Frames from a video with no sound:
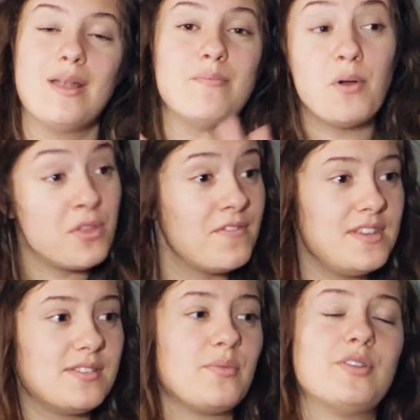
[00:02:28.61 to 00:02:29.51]
and both of
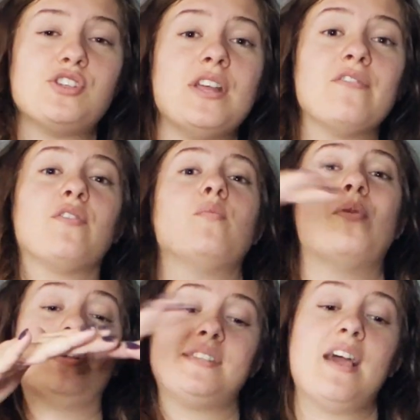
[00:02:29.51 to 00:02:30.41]
these originate from
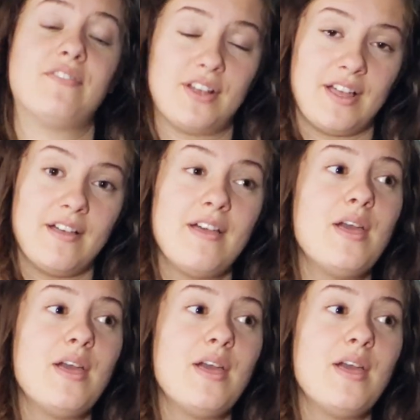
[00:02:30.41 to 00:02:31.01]
West Africa,